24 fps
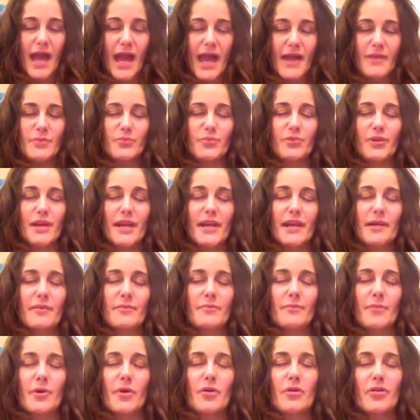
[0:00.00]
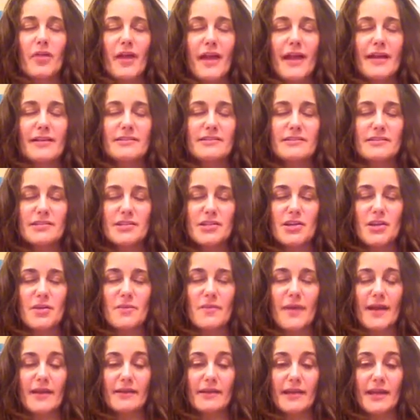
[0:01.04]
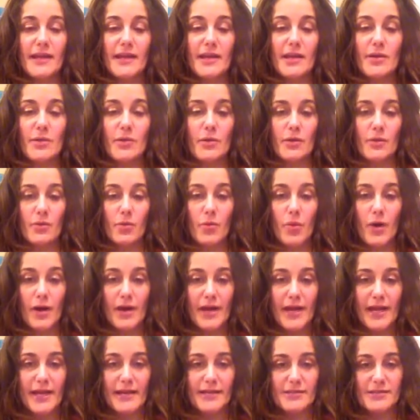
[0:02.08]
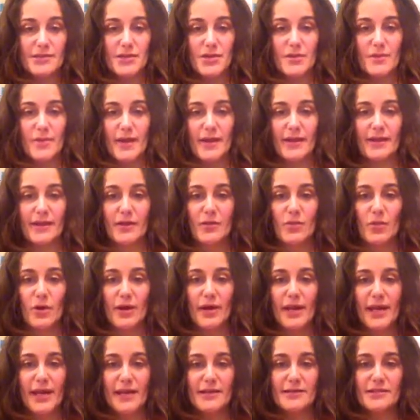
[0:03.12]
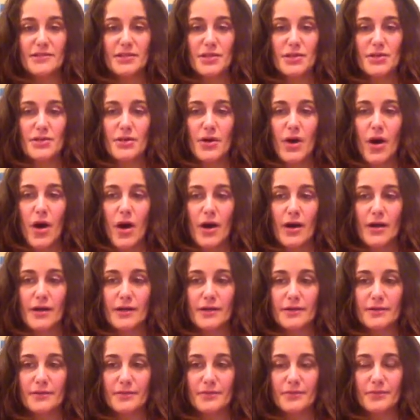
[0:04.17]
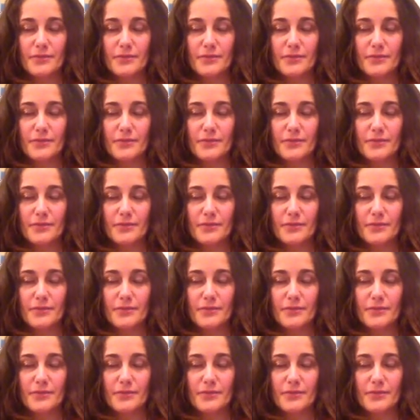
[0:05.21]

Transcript: And bring both hands to your belly, or one hand to your belly, one hand to your heart.